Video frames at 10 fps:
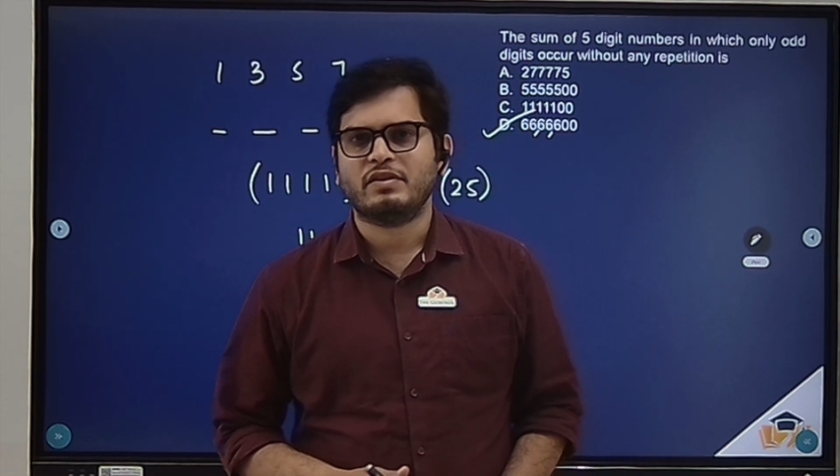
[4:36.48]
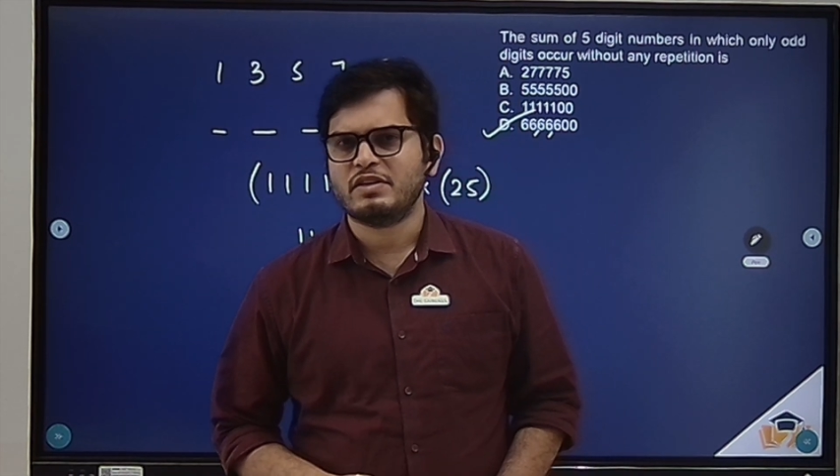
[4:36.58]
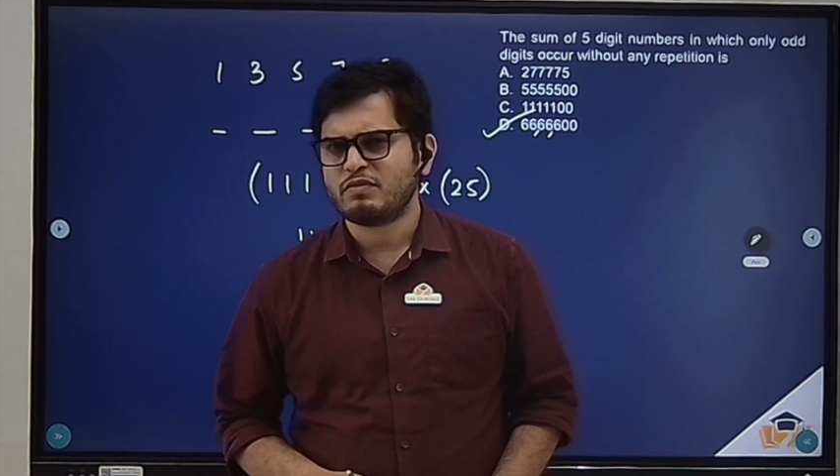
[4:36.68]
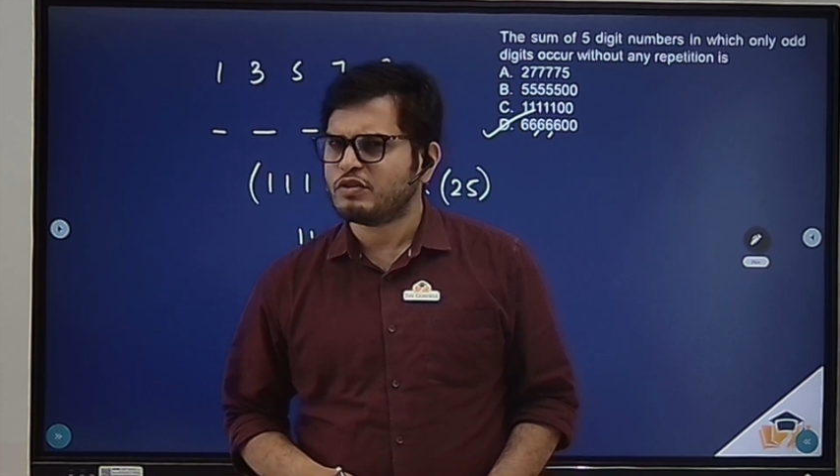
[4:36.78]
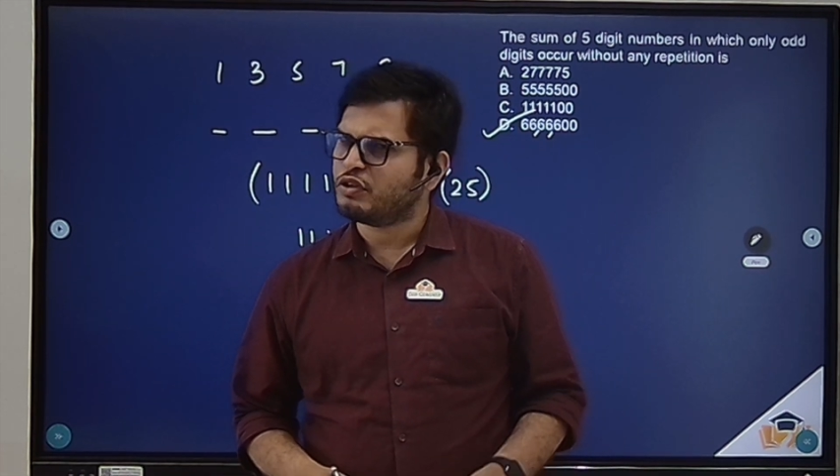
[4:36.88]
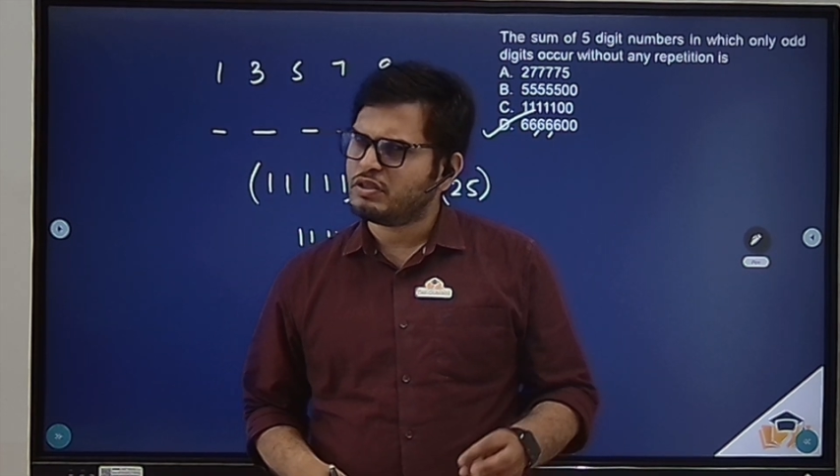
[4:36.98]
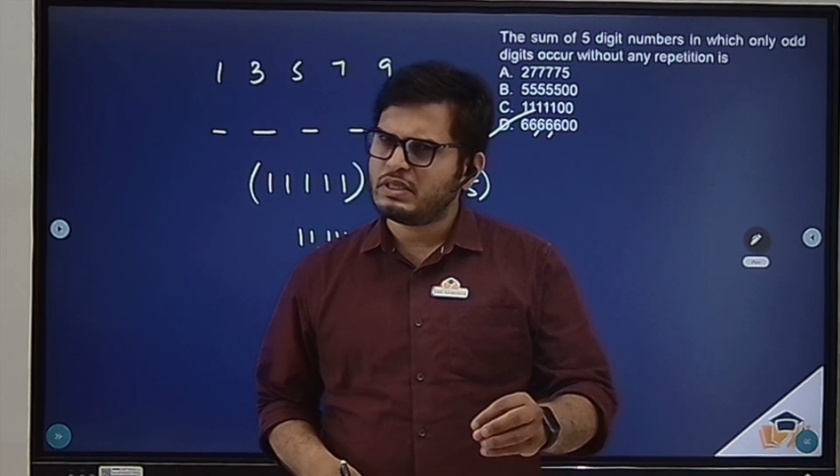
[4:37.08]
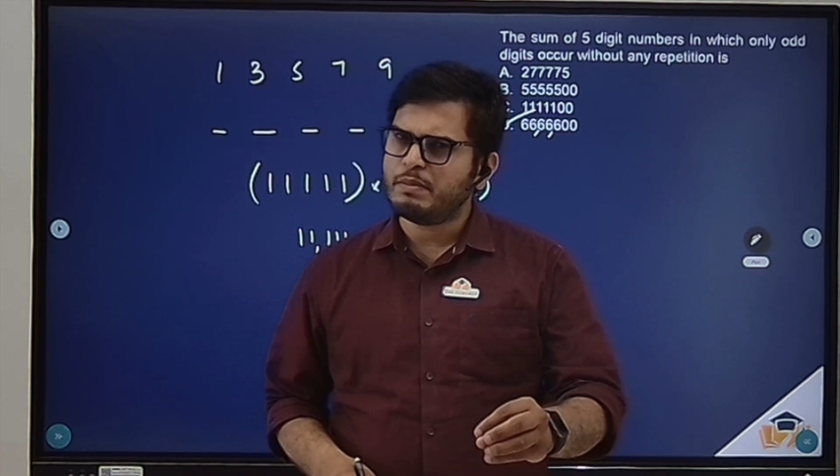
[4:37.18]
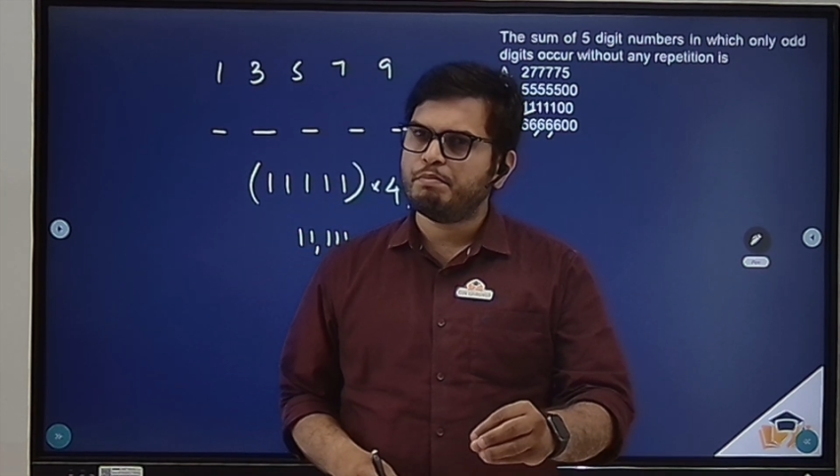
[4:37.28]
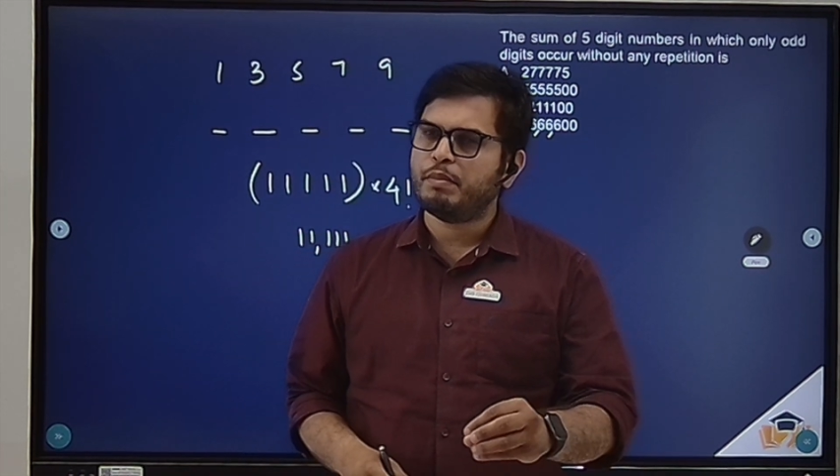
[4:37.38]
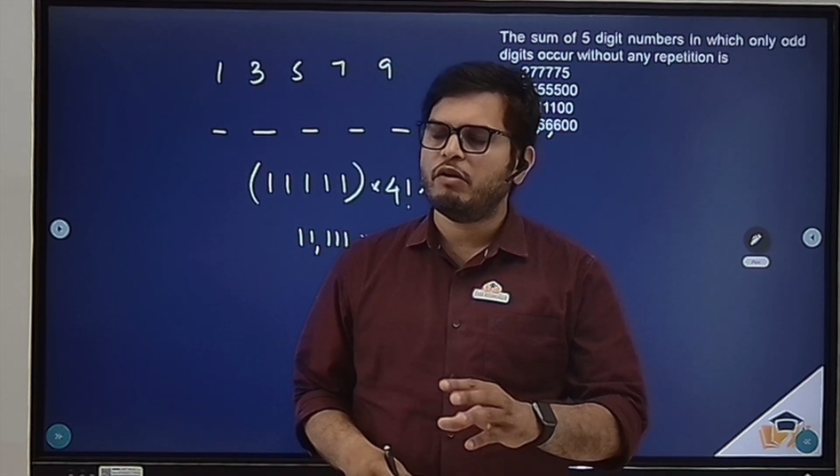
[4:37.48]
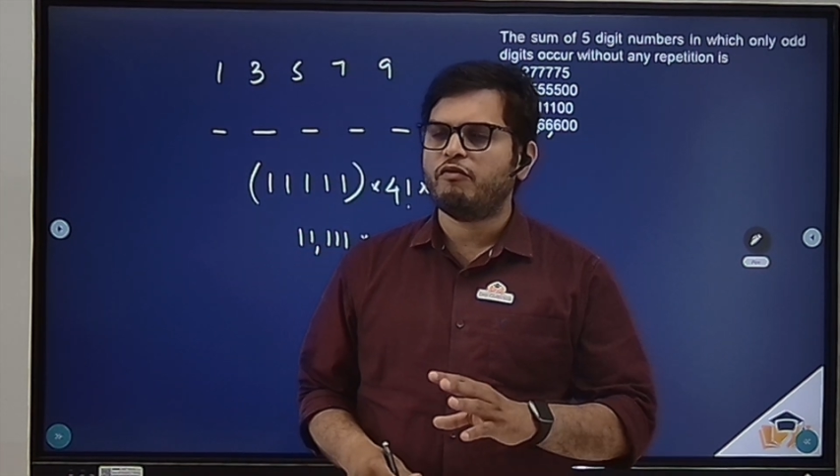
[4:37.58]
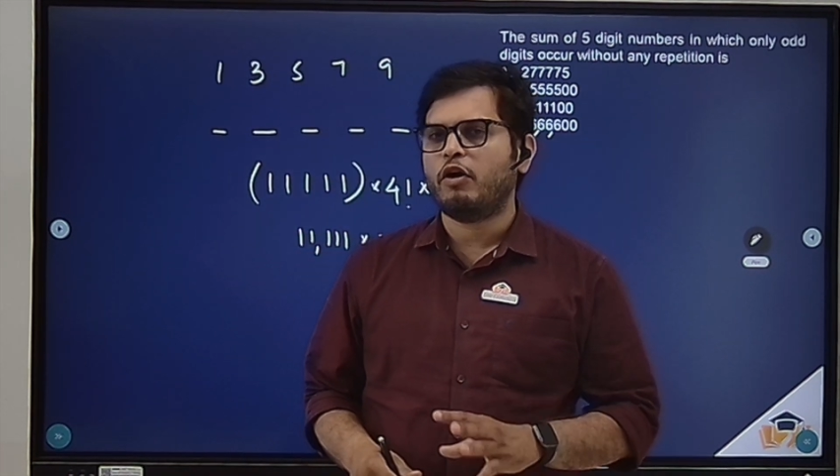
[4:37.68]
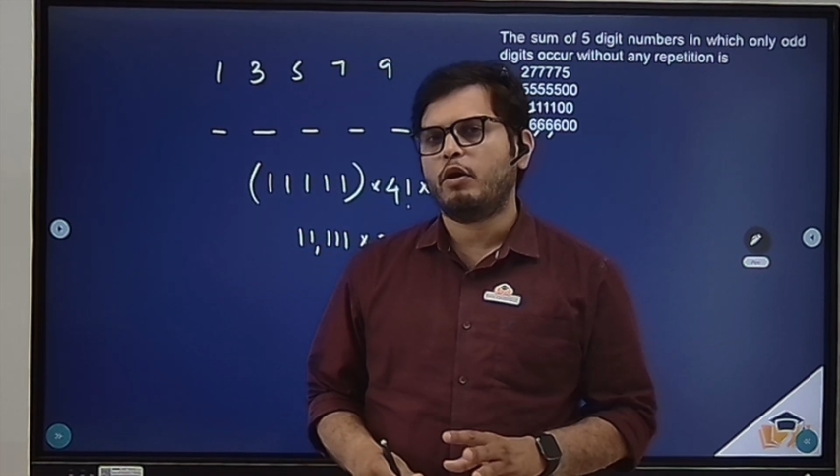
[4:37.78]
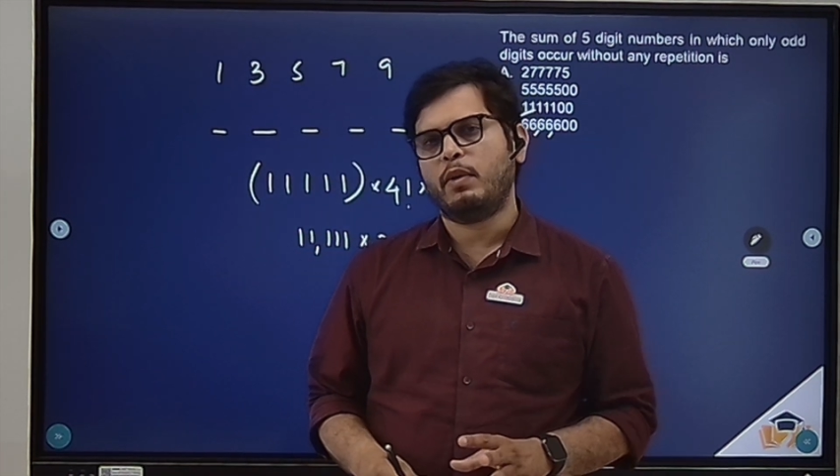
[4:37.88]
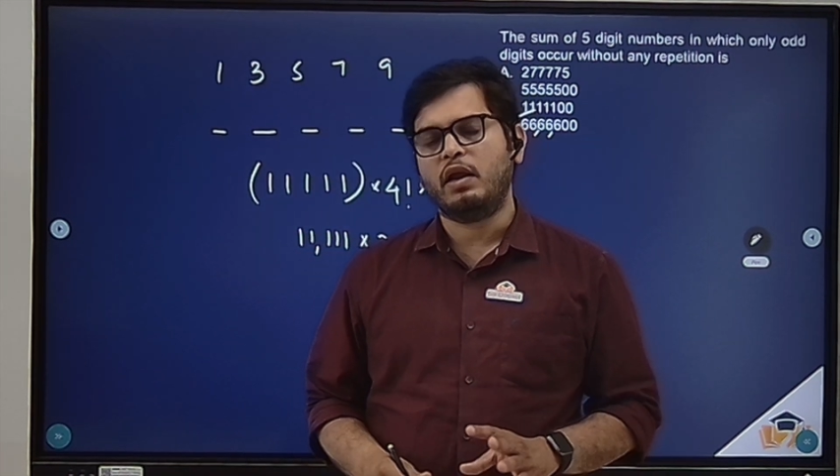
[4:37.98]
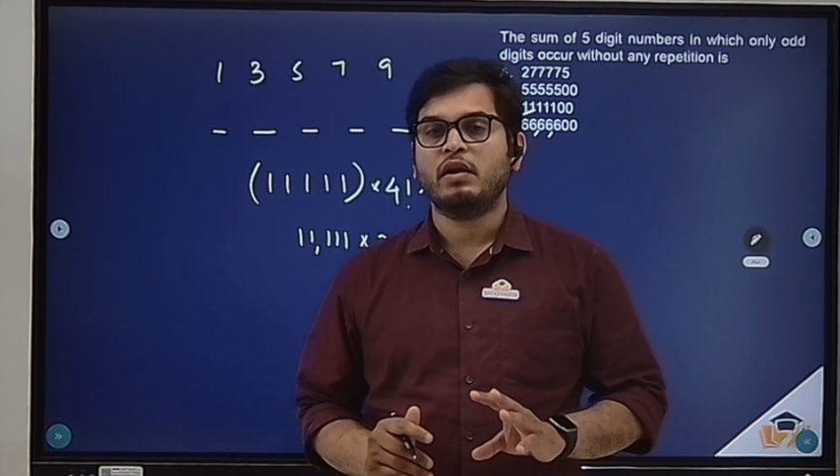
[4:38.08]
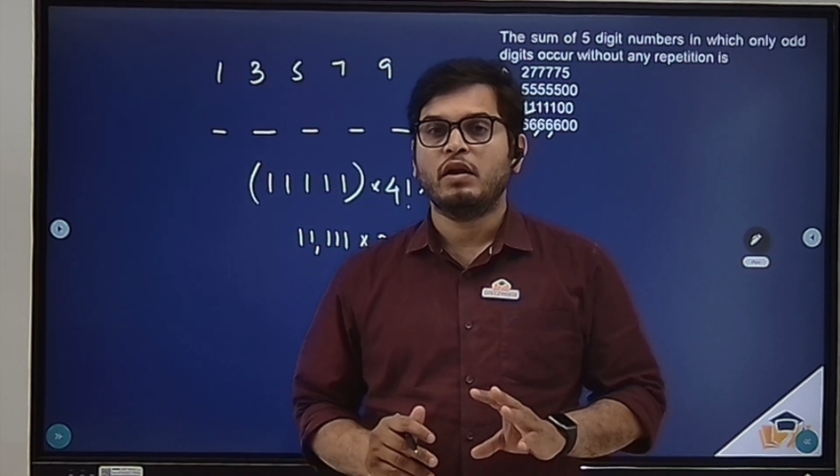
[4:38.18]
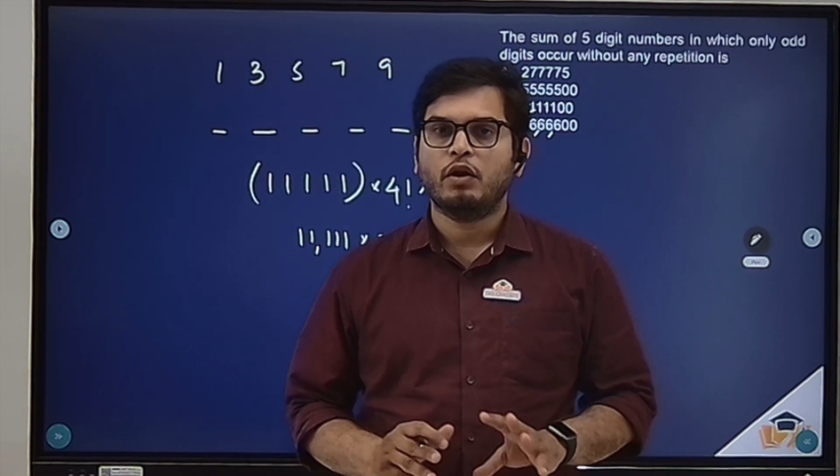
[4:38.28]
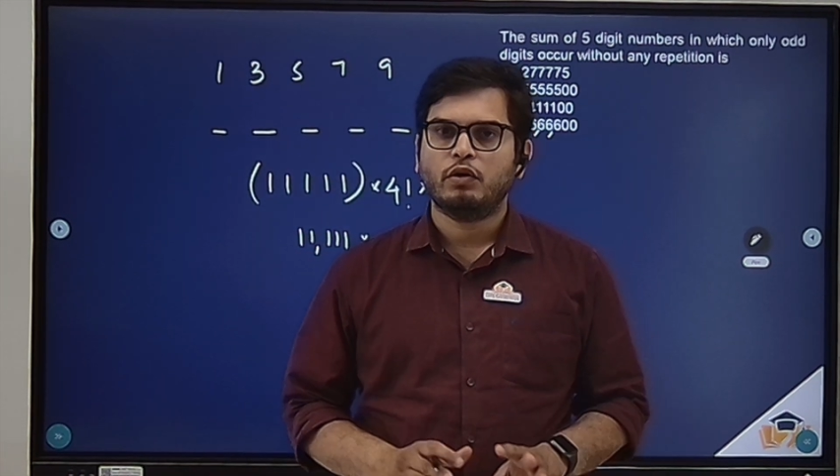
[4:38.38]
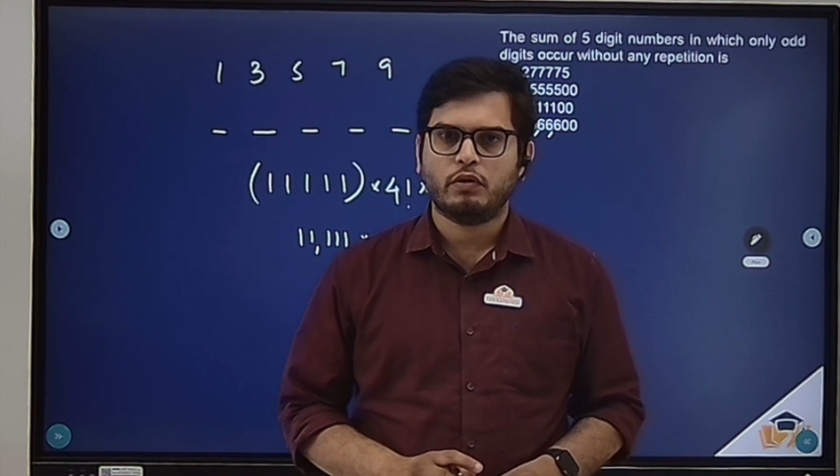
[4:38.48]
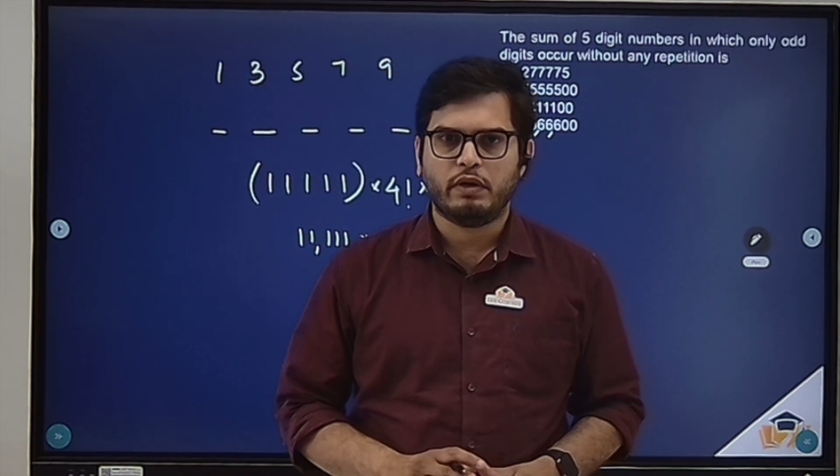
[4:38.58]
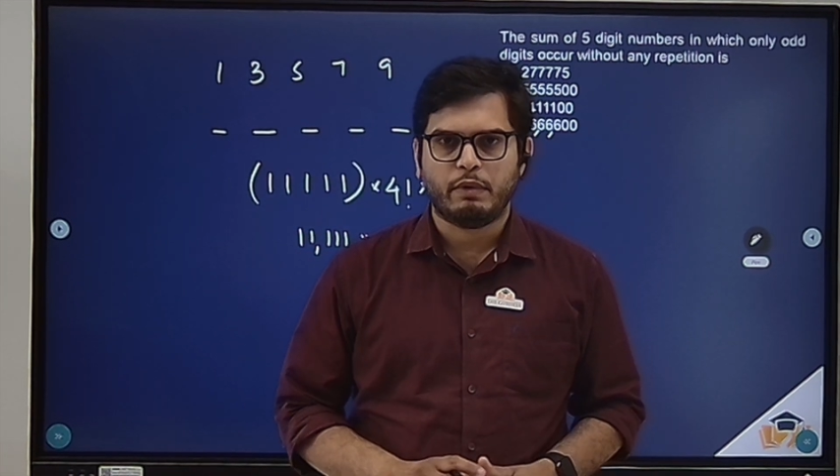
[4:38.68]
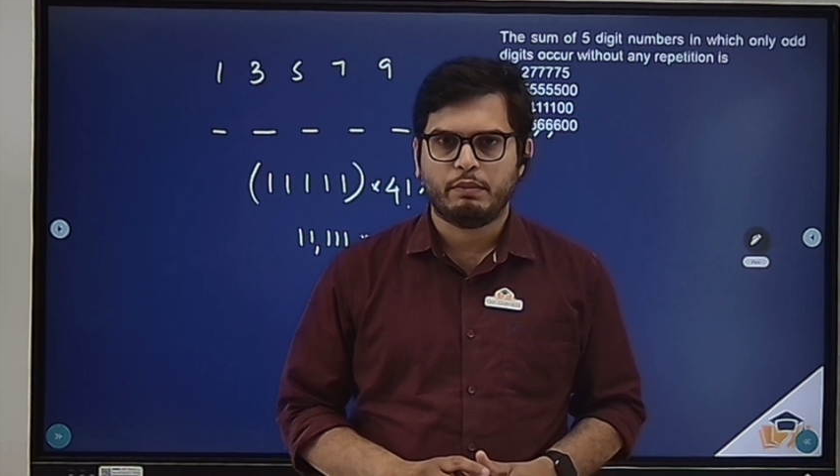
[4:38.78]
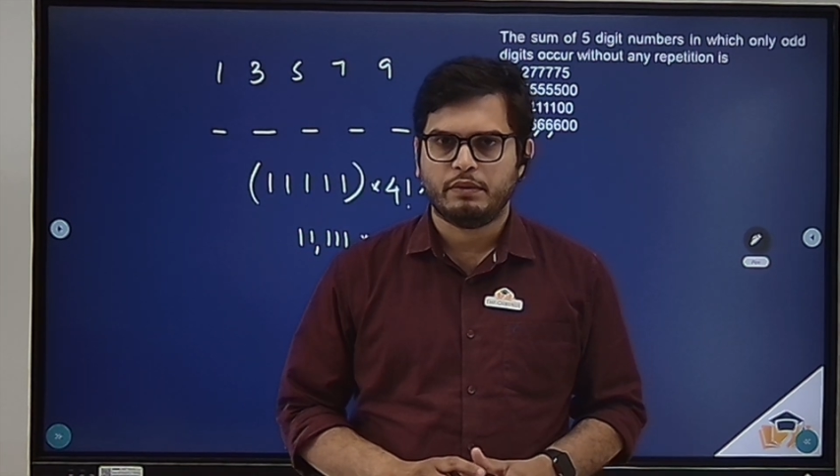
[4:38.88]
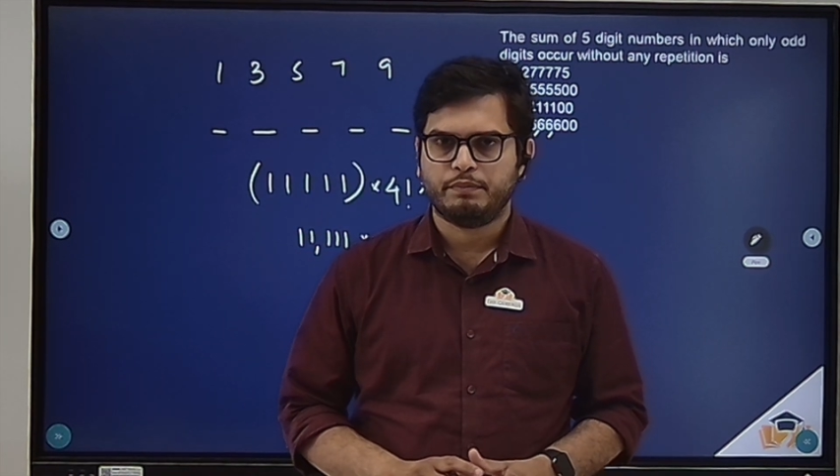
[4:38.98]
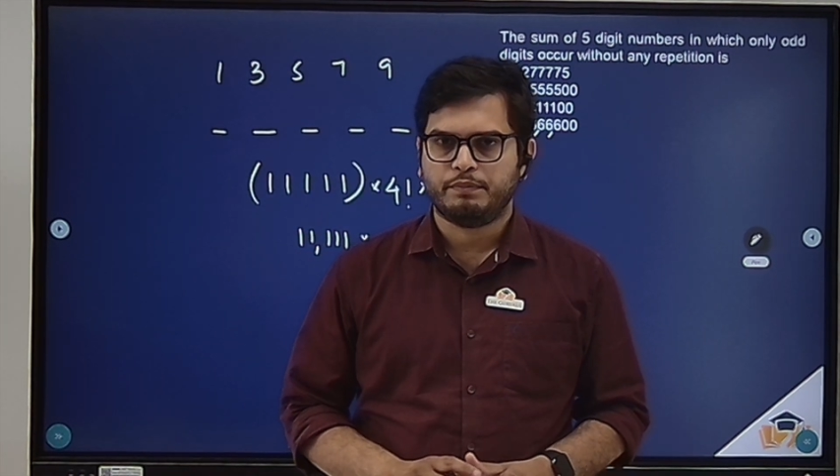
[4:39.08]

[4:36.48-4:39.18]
this question. Simple formula to remember.